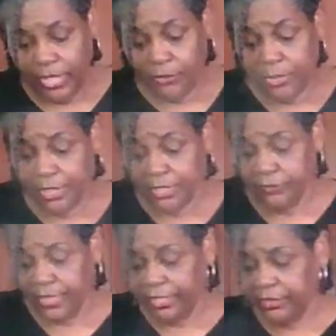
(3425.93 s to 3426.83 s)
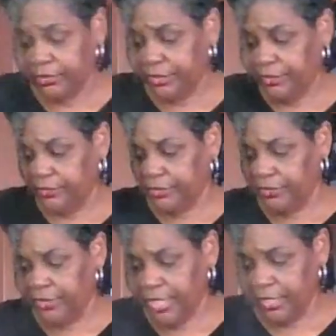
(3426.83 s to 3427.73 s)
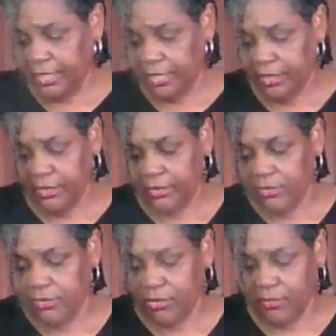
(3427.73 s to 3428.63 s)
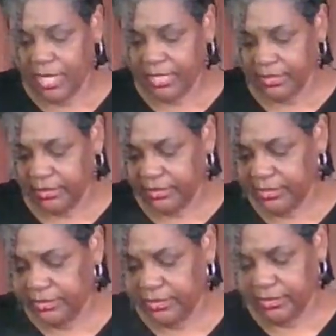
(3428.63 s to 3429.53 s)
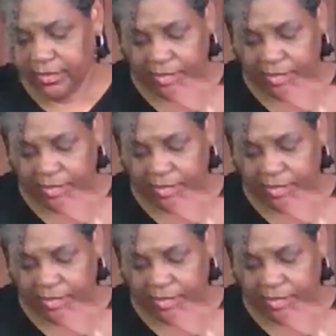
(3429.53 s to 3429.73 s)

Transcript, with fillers: Okay, we're going to give that a stir, stir that in. Oh, my goodness.